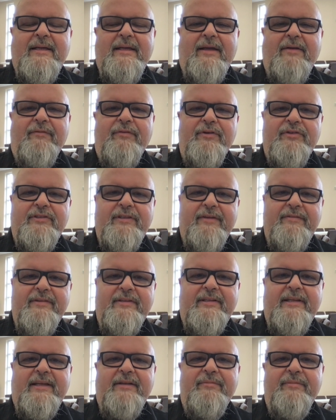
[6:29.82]
In verse
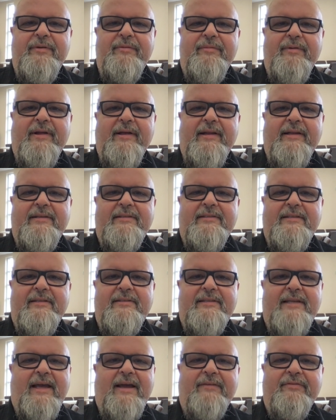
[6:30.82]
17 we read, it
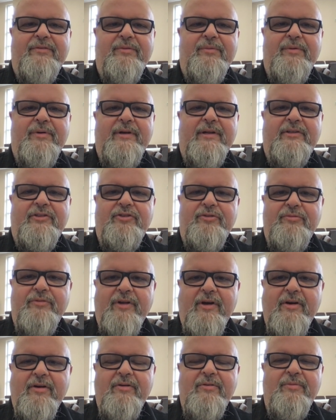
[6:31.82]
says, "Afterward, as you
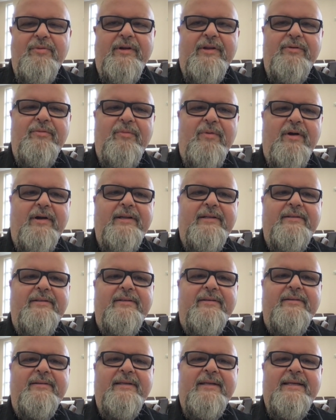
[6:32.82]
know, when he wanted
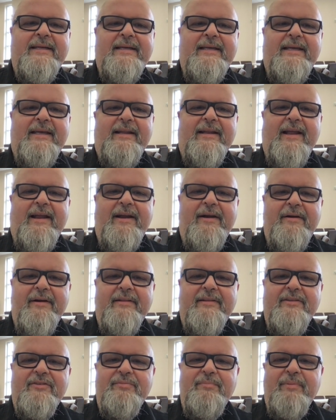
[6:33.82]
to
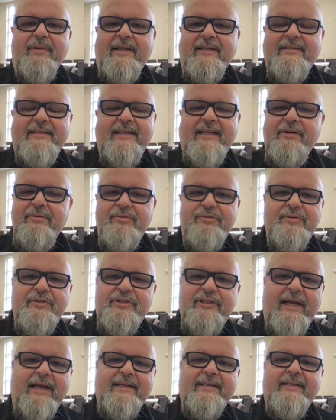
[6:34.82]
inherit this blessing, he was
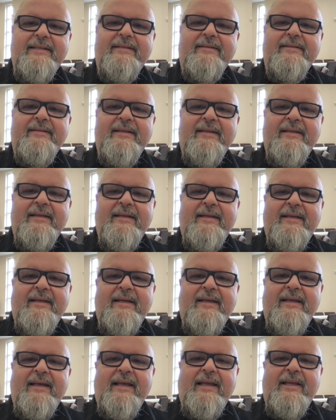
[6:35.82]
rejected.
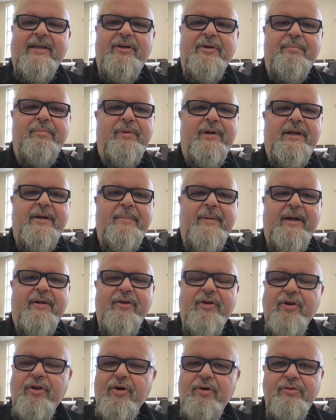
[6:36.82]
He could bring about
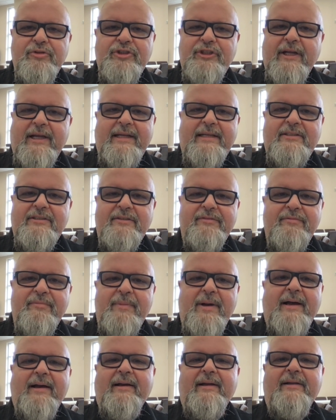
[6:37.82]
no change of
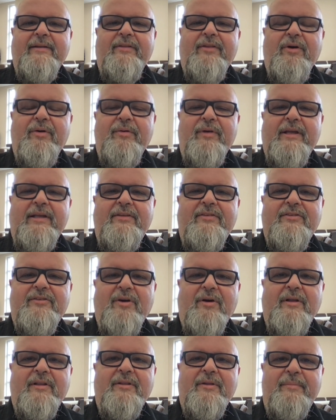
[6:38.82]
mind, though he
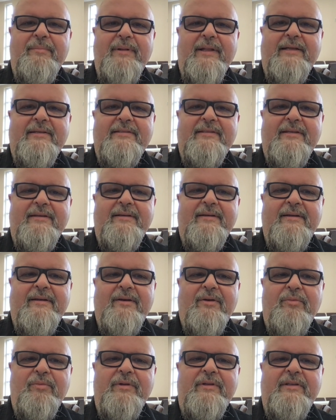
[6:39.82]
sought the blessing
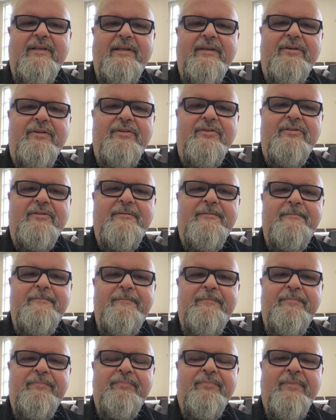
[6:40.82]
with tears."
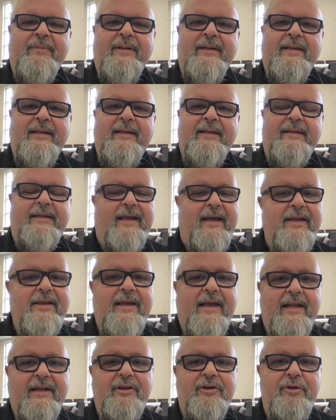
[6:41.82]
Yeah, he
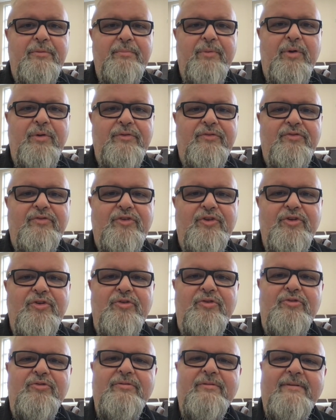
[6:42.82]
had a good bowl of
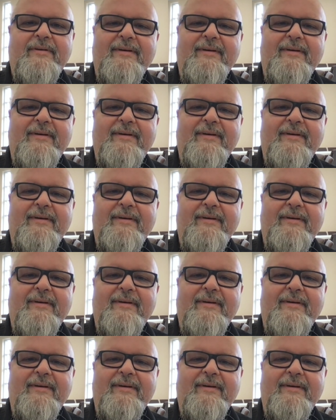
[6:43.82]
stew,